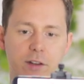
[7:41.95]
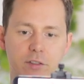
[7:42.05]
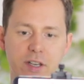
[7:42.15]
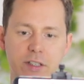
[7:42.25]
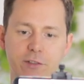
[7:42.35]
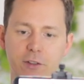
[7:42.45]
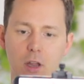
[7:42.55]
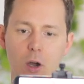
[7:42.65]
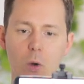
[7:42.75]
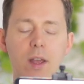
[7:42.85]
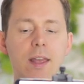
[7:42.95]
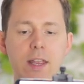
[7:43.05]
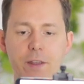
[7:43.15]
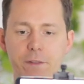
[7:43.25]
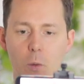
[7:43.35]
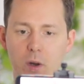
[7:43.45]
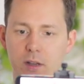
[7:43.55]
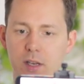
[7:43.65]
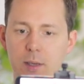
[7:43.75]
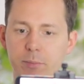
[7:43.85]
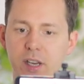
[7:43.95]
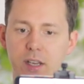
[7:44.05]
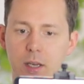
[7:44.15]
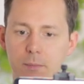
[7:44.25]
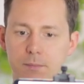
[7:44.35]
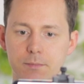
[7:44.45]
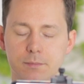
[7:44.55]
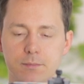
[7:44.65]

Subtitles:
ever to flow if you will keep digging.